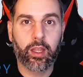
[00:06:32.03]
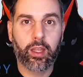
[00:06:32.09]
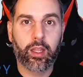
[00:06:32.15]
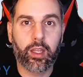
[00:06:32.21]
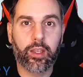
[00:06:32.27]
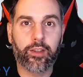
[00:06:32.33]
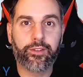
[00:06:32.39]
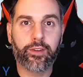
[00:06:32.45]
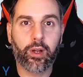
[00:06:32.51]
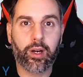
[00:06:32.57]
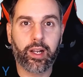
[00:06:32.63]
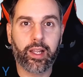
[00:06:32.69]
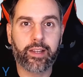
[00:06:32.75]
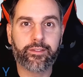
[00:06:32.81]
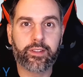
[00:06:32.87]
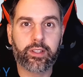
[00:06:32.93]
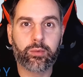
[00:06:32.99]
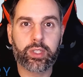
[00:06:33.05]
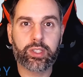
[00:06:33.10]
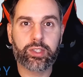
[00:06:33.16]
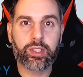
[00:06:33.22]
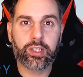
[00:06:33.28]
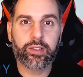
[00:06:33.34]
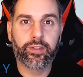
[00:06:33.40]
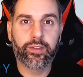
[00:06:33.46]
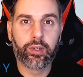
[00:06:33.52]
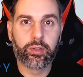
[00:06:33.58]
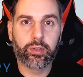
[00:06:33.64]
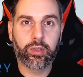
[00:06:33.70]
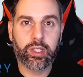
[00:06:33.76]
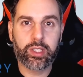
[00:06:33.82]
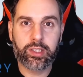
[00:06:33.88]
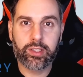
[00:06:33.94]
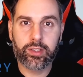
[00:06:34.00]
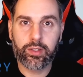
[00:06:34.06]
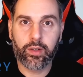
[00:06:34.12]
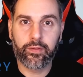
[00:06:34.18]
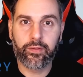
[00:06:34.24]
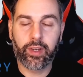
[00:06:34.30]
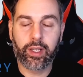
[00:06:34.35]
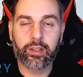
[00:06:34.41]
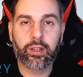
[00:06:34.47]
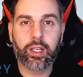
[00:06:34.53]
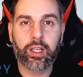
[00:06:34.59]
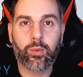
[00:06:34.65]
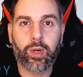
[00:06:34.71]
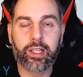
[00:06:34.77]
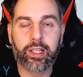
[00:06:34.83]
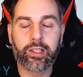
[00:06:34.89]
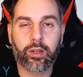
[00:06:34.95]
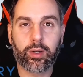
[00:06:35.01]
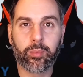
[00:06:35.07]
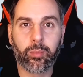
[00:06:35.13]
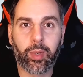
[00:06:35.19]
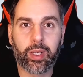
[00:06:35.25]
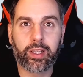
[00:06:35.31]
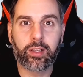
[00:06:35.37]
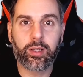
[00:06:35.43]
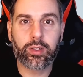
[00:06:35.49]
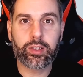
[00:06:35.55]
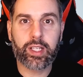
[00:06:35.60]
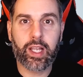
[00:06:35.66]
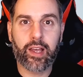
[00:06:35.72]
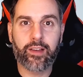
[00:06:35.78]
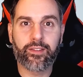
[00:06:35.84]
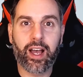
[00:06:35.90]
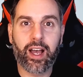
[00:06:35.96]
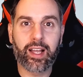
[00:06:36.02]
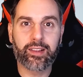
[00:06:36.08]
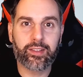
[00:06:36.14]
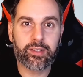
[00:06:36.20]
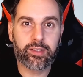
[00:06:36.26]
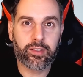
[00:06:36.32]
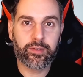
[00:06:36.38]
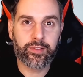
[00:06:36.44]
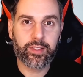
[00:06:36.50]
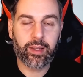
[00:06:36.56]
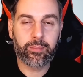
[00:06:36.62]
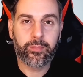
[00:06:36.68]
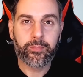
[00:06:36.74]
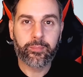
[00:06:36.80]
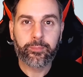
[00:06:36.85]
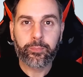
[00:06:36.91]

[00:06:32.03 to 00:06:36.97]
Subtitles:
If you're left with just few units in your inventory while your competitors have hundreds of them,